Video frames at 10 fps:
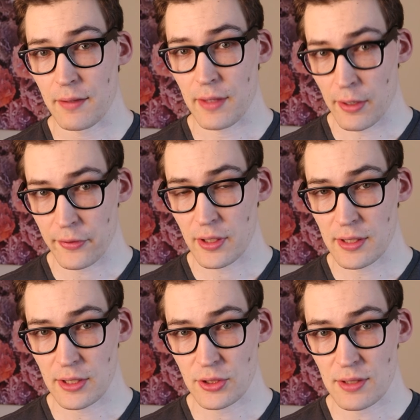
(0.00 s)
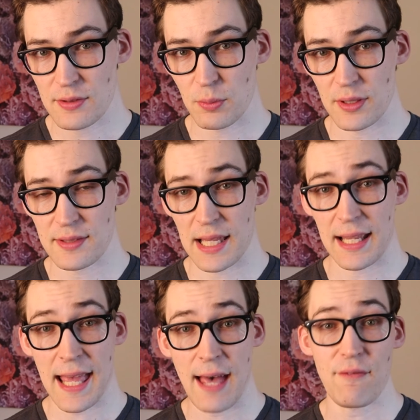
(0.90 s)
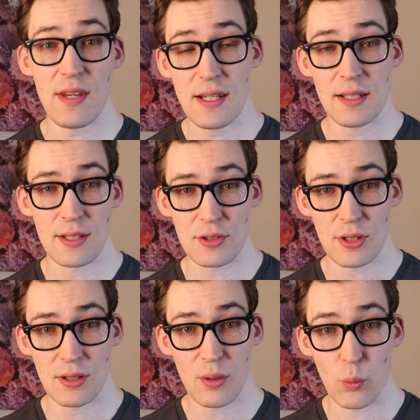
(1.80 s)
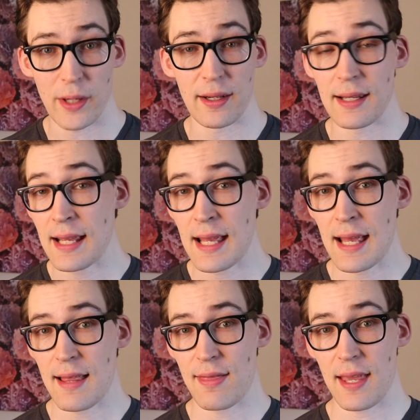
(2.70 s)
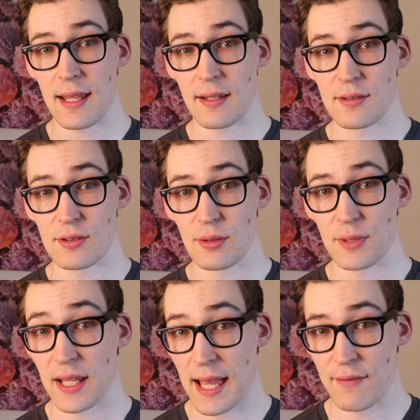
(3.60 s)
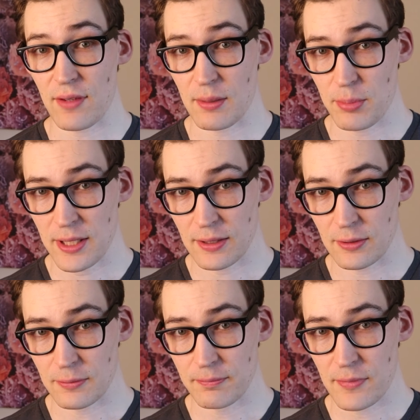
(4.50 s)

The other conditions was a caffeine condition wherein they consumed a caffeine pill.